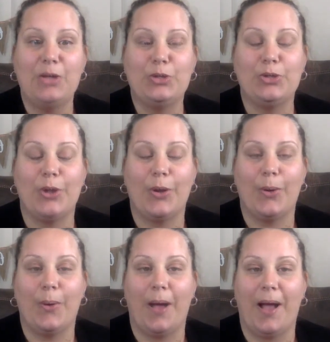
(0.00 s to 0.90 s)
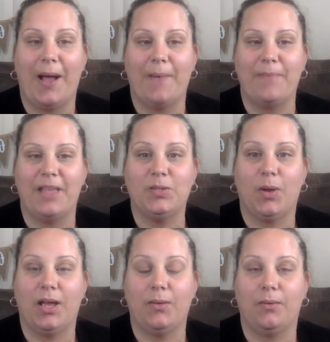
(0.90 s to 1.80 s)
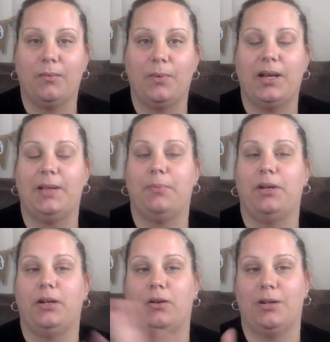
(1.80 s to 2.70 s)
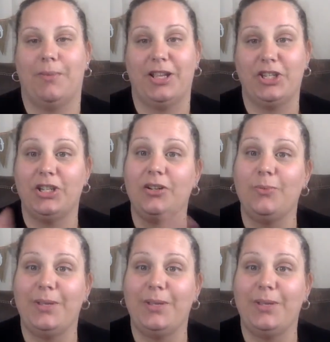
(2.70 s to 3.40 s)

So that's why when I put it onto my channel,